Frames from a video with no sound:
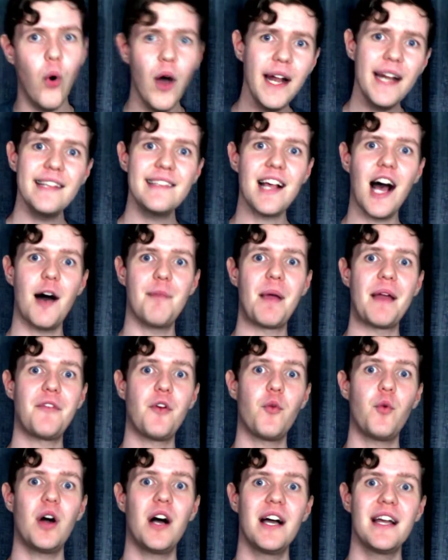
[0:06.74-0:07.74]
What is up,
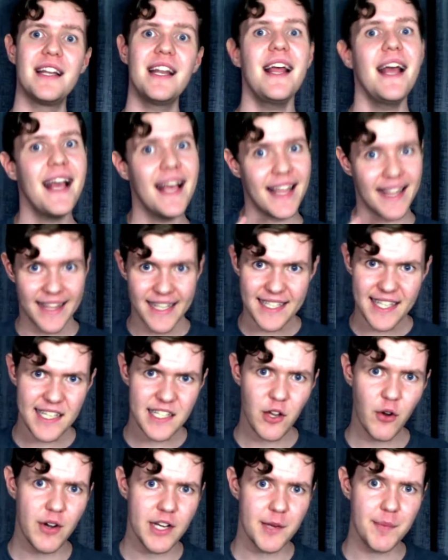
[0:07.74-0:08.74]
everyone? This
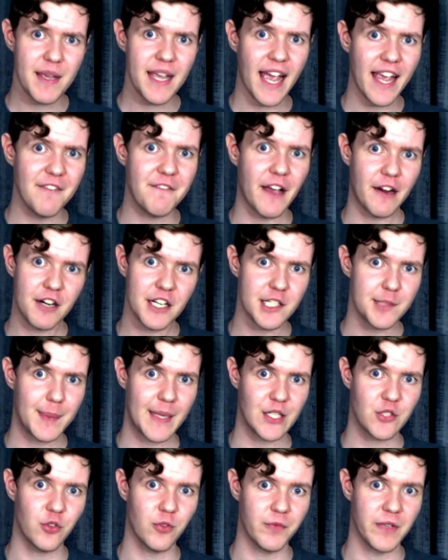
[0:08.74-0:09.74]
is going to be a very
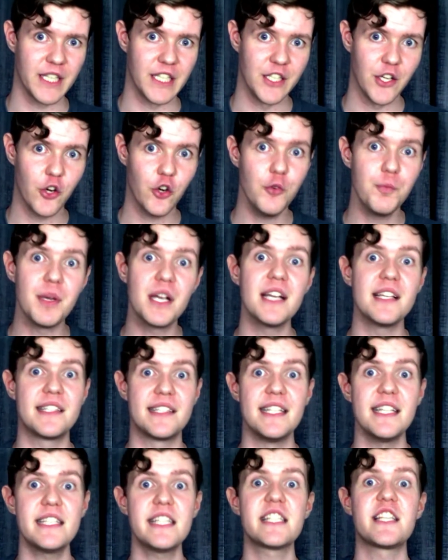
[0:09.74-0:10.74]
special video
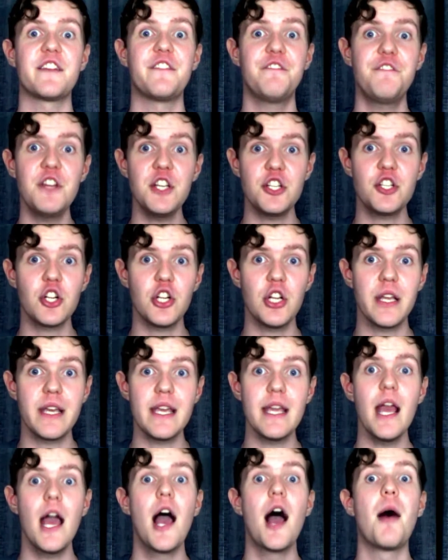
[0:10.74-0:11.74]
because this is
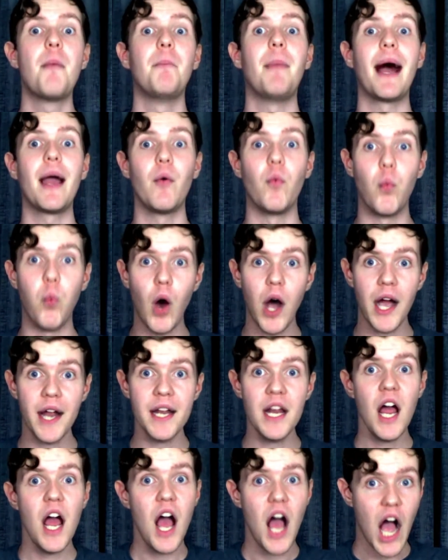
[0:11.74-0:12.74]
officially my
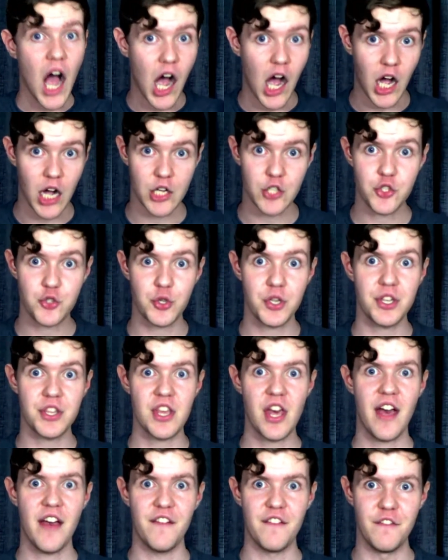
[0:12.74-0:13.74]
100th
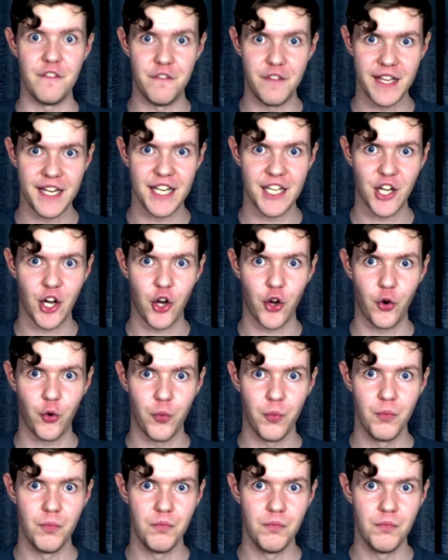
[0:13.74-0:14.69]
video.